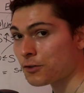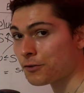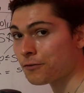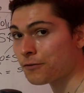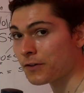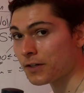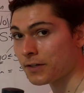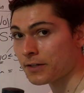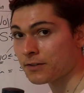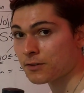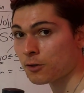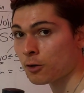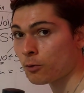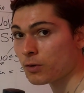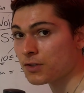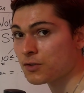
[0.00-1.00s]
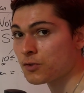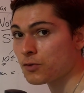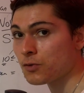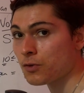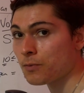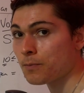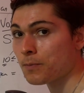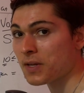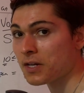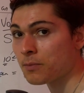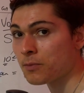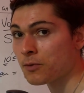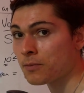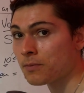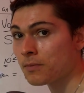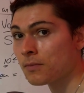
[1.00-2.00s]
your fitness, always do the
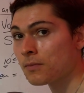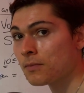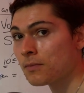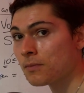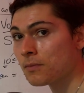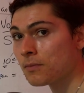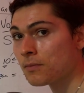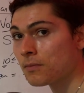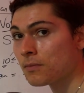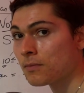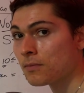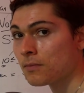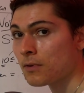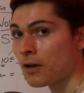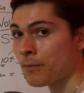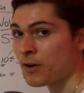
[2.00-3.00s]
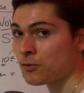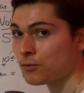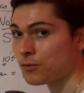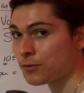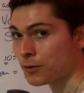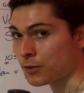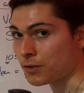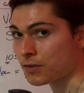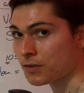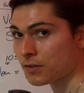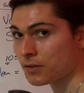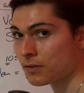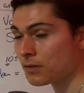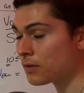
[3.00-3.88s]
minimum amount first.